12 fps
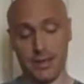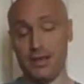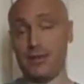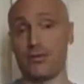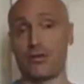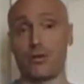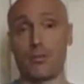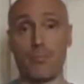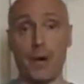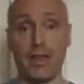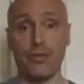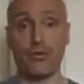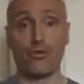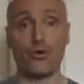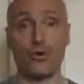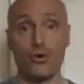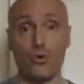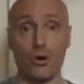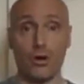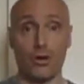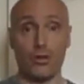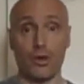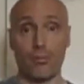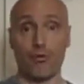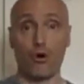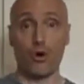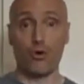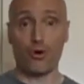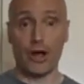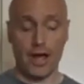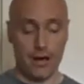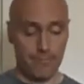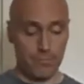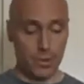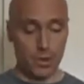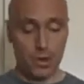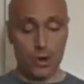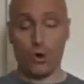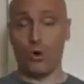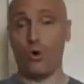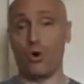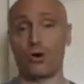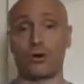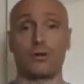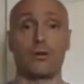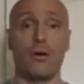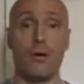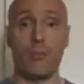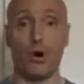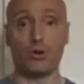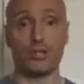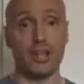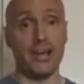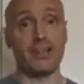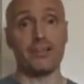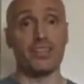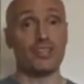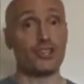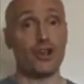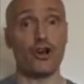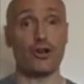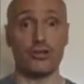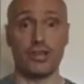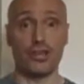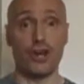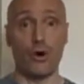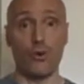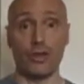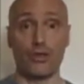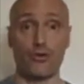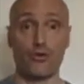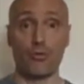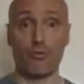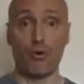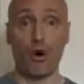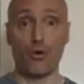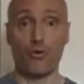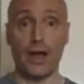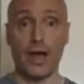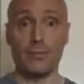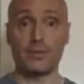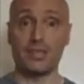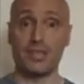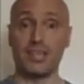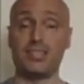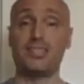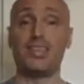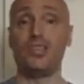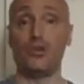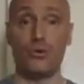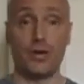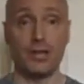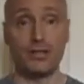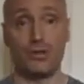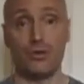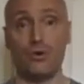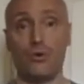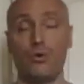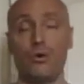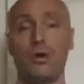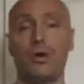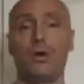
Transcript: either been through the program or most likely is currently going through programs and continuing to